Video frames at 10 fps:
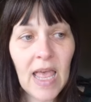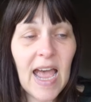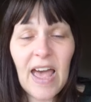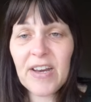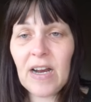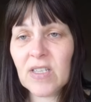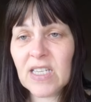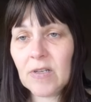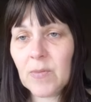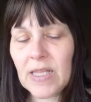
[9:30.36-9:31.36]
And they don't
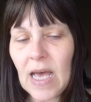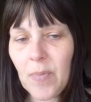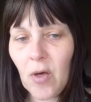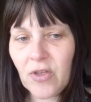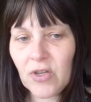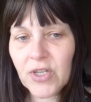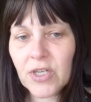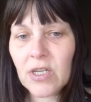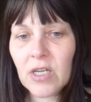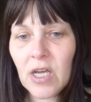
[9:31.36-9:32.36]
seem to be that bothered.
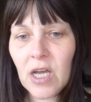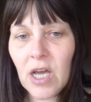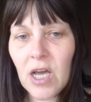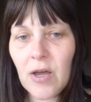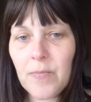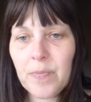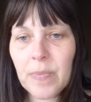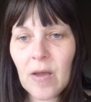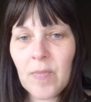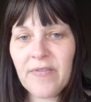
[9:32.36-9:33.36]
Um,
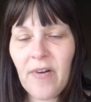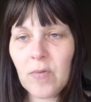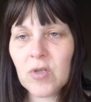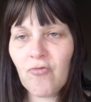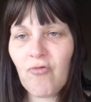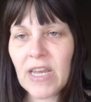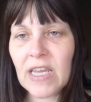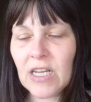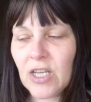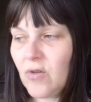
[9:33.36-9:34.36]
but if I was on
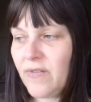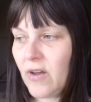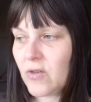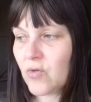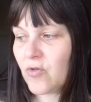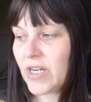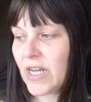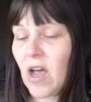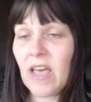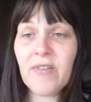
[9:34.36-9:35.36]
regular universal
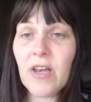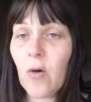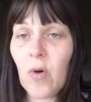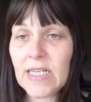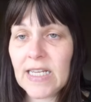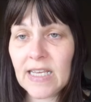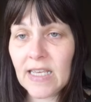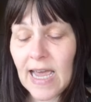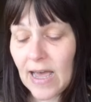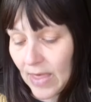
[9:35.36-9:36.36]
credit, I have no
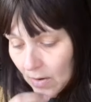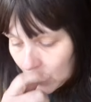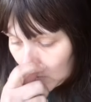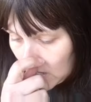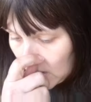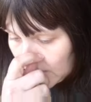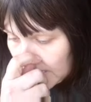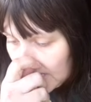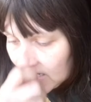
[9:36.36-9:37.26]
idea how that would work.